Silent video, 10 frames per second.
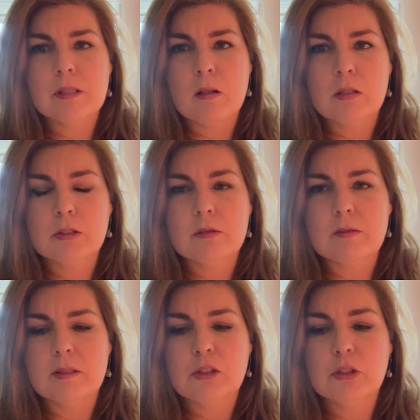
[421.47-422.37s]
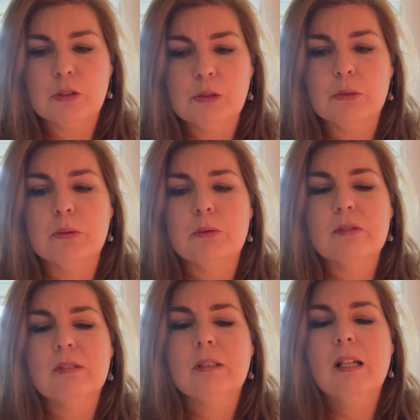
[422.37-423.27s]
to consciously
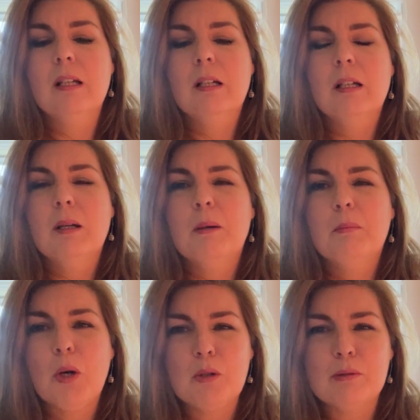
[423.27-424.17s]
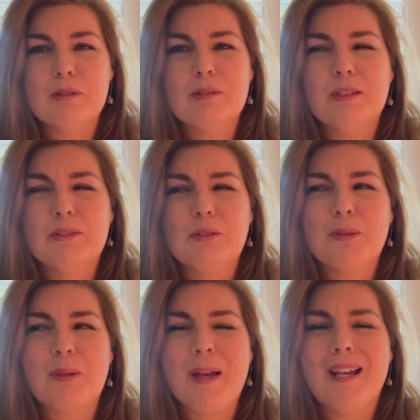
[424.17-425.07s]
choose
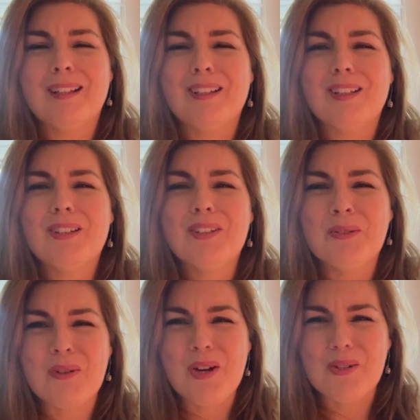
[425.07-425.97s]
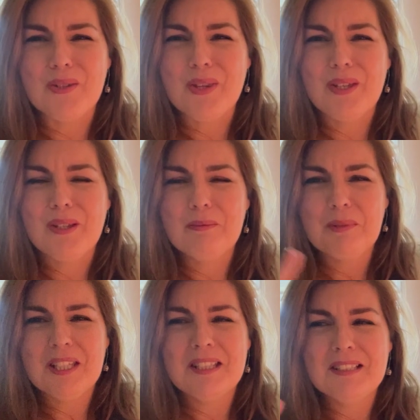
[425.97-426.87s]
post-traumatic growth,
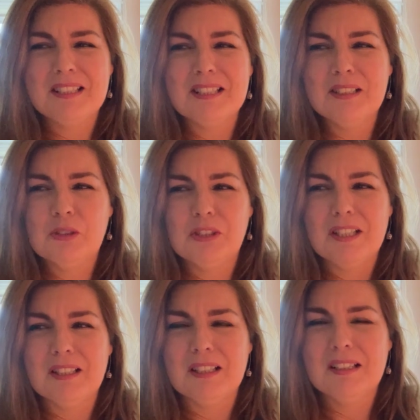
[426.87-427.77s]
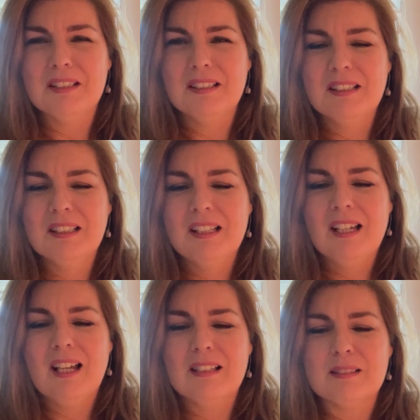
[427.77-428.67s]
P T G,
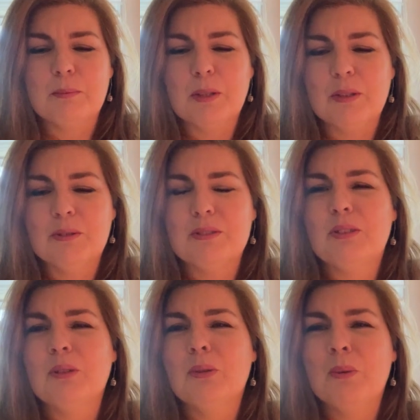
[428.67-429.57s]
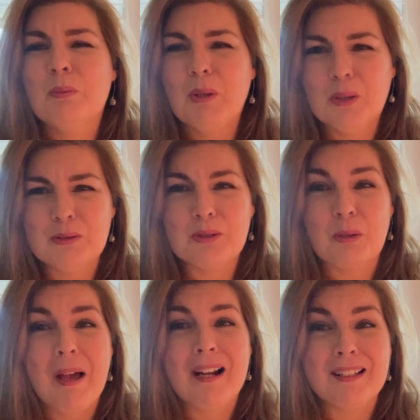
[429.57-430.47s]
as opposed to
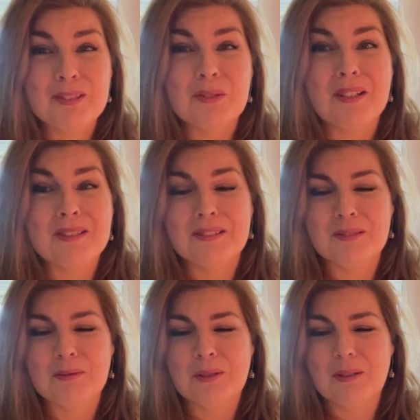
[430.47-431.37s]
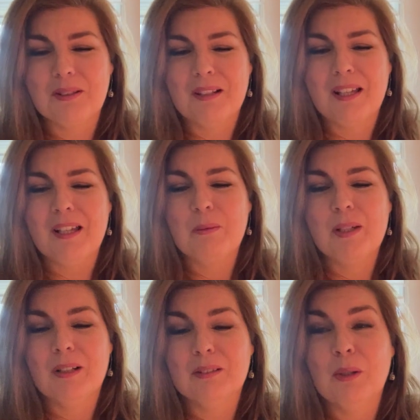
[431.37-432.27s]
post-traumatic stress disorder. Okay,
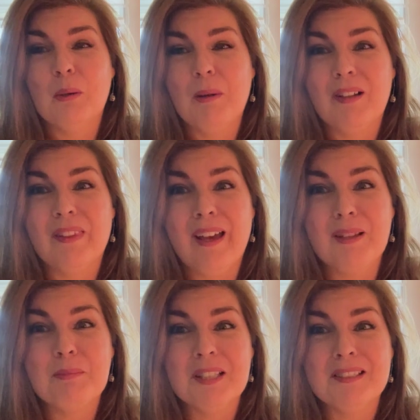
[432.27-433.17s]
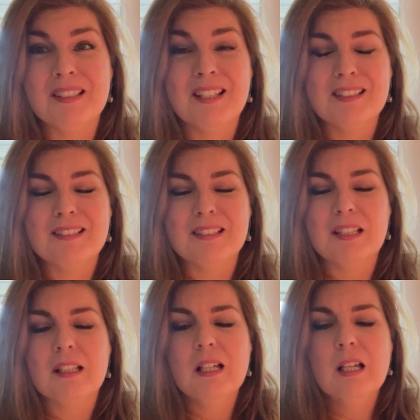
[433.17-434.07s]
we all know about that, P T S
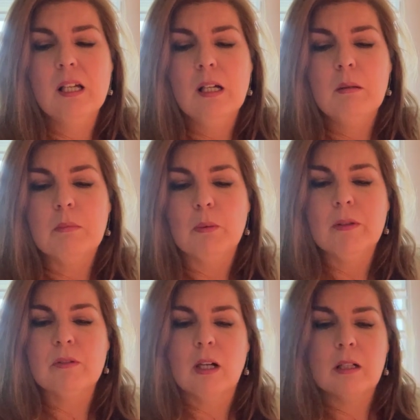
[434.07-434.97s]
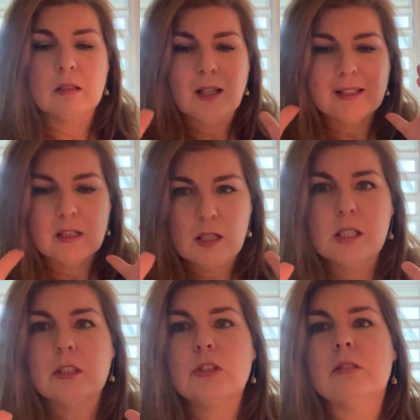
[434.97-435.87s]
D, but we've got to like
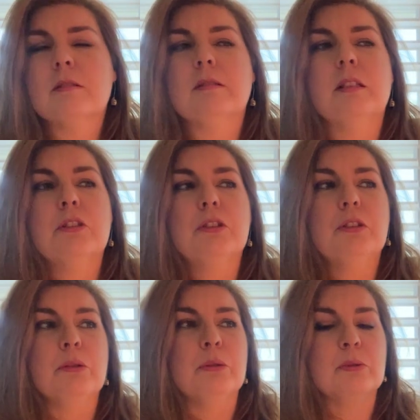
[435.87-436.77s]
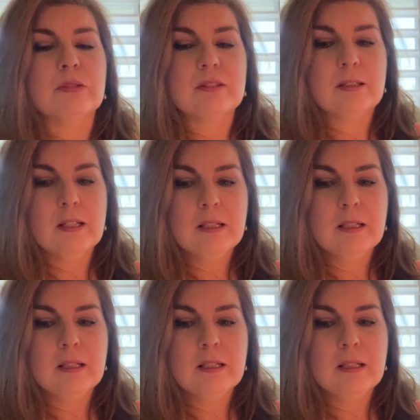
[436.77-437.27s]
consciously choose